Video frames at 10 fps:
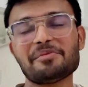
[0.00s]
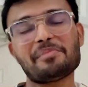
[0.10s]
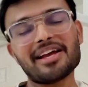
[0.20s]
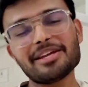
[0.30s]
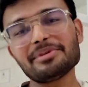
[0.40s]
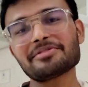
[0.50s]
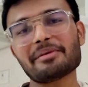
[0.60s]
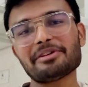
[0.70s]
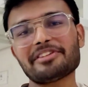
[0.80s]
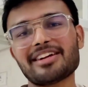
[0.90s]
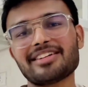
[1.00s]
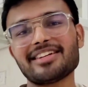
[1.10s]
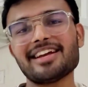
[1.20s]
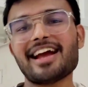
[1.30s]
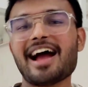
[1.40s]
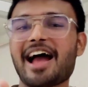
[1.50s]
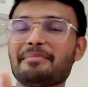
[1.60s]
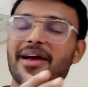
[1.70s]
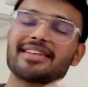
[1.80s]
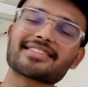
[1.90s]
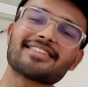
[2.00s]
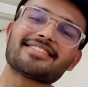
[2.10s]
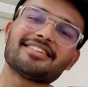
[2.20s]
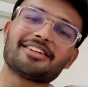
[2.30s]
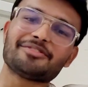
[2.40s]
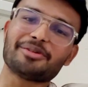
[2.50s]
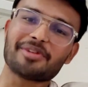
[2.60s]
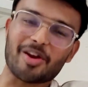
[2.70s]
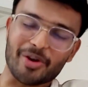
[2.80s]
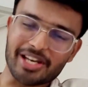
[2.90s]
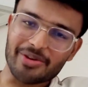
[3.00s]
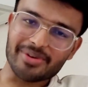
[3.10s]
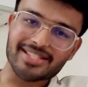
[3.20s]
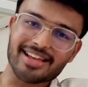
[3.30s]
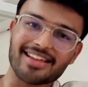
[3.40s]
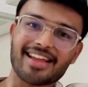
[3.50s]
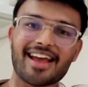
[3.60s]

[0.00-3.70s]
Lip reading: My name is Revamped. I am ex-consultant from Deloitte USI